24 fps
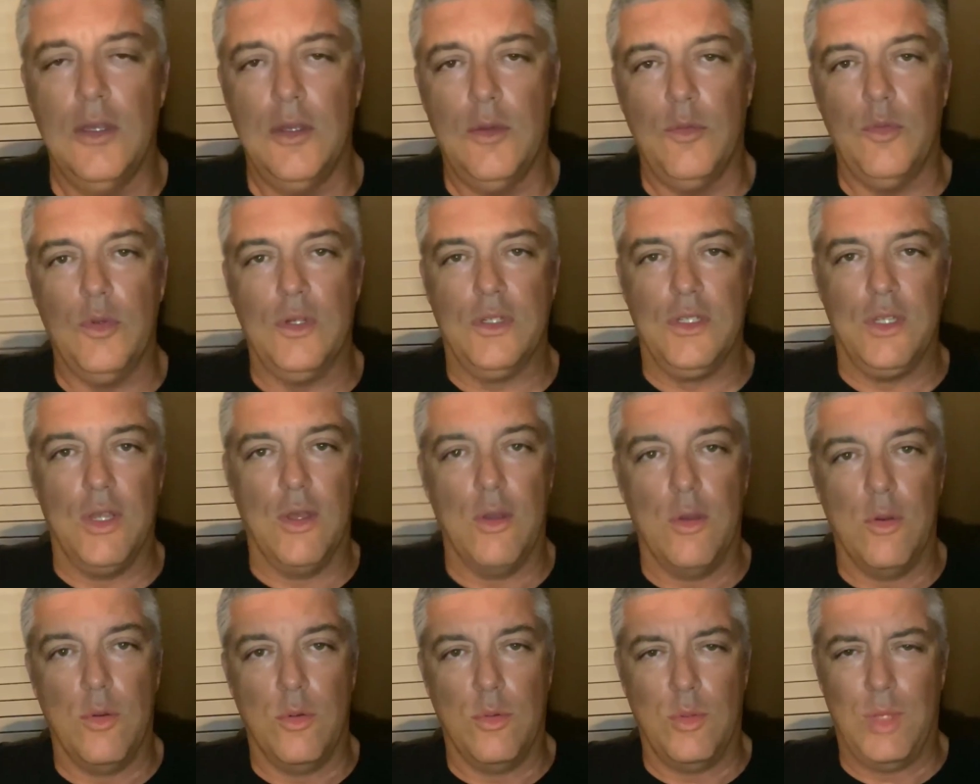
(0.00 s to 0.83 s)
would
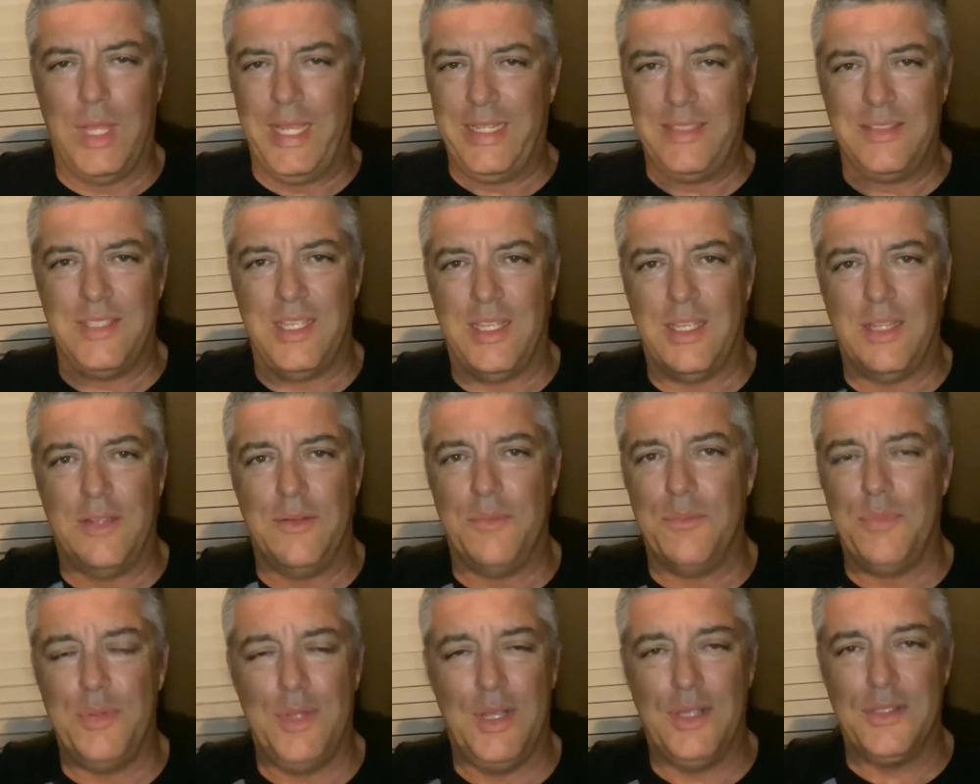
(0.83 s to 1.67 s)
go like
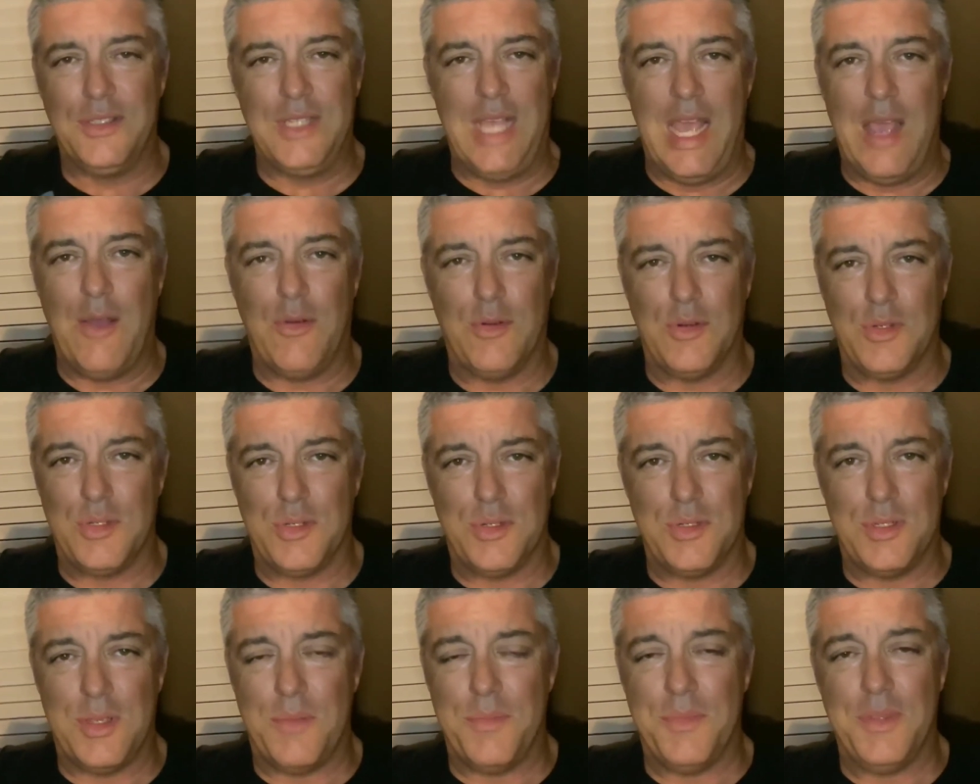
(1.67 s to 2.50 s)
10 plus hours or
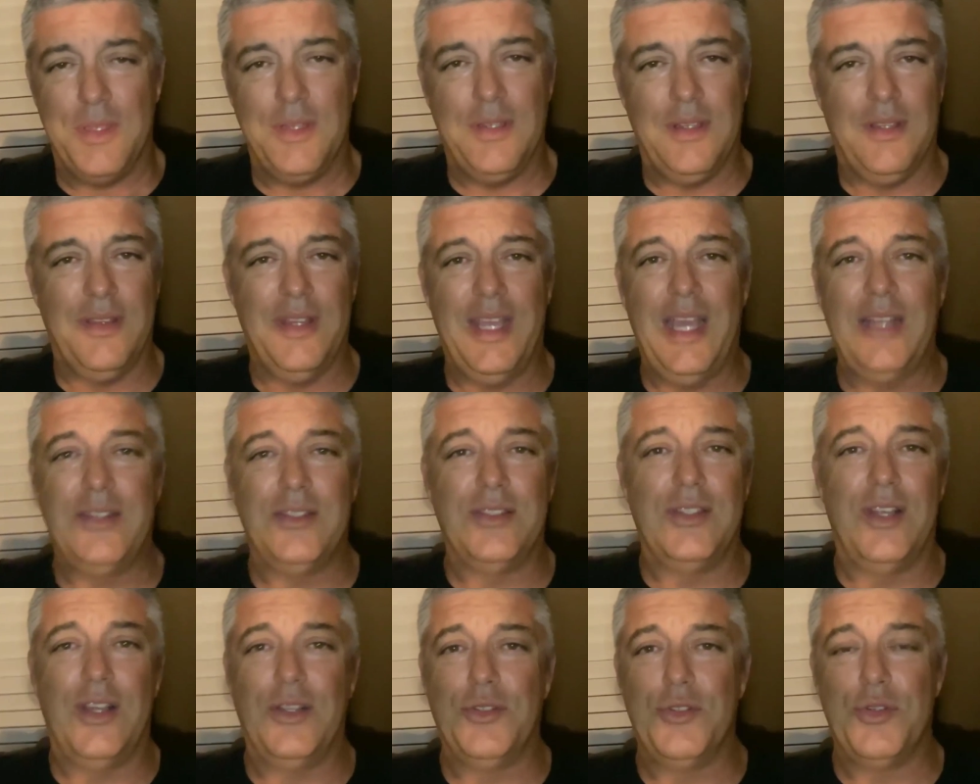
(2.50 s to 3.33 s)
something, and that's
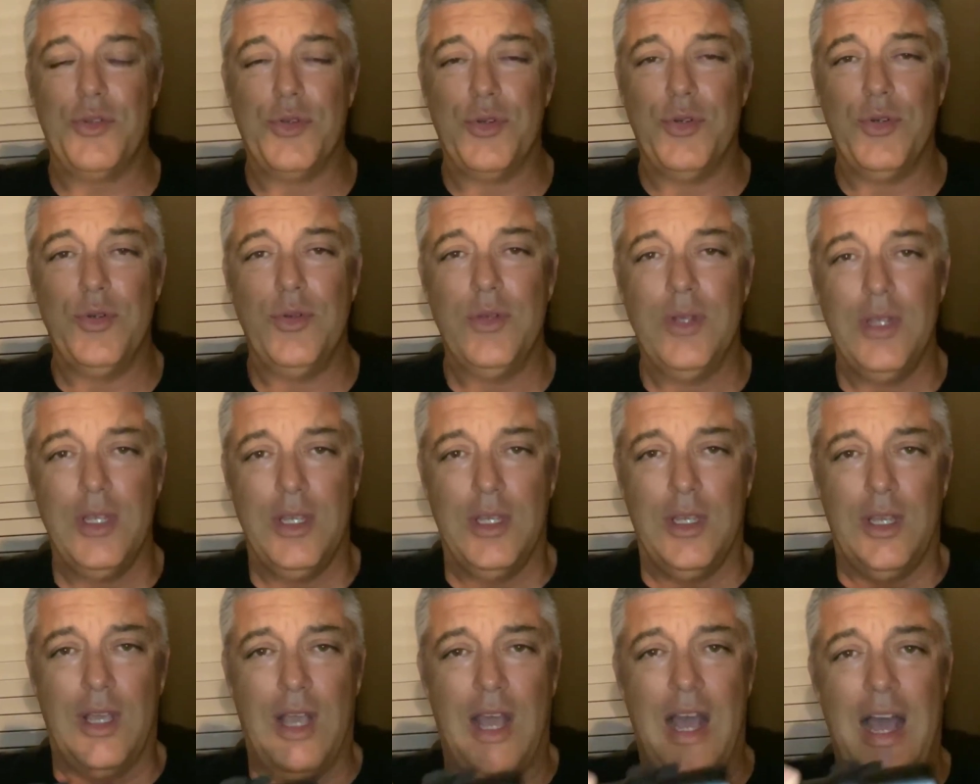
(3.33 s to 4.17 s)
not true.
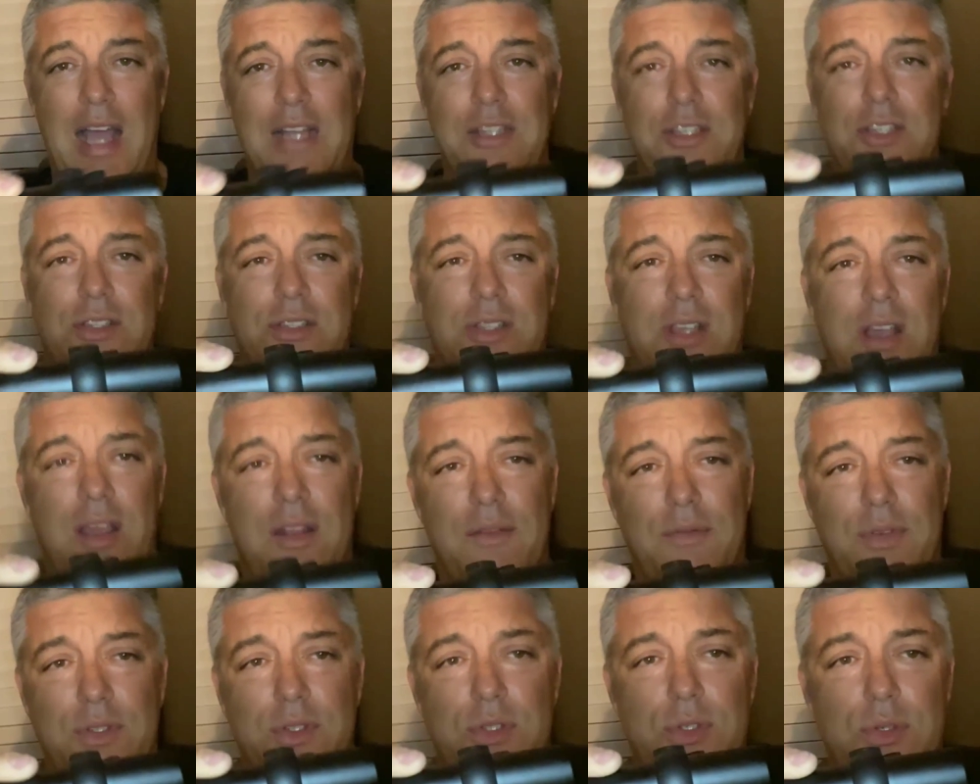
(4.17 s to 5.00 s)
I just kind
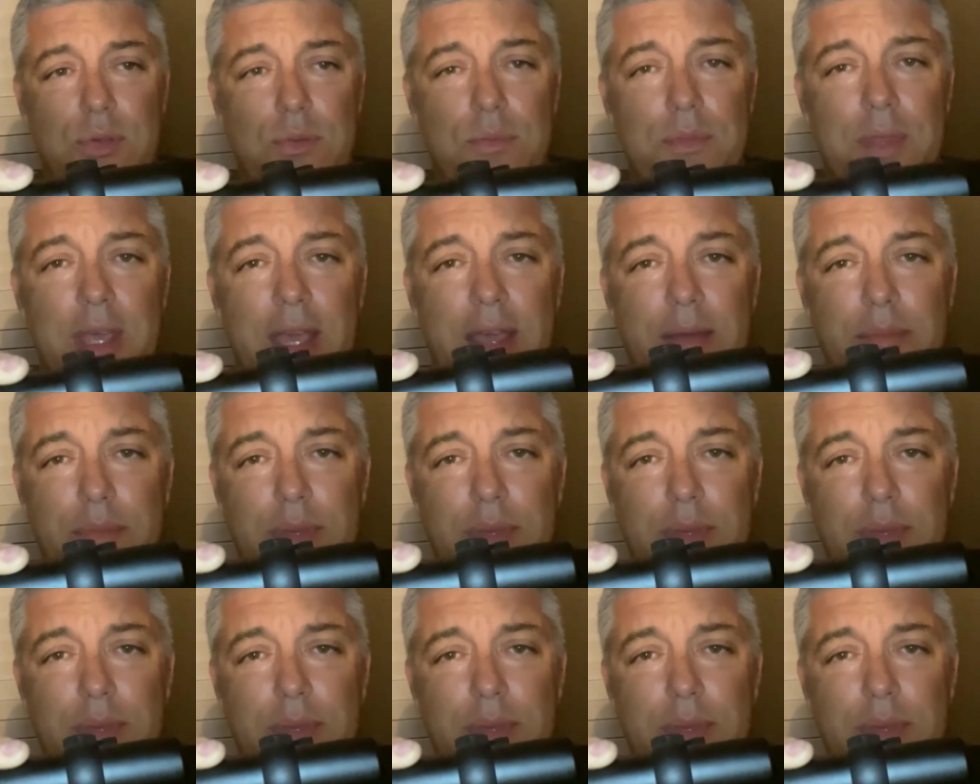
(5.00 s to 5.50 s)
of assumed that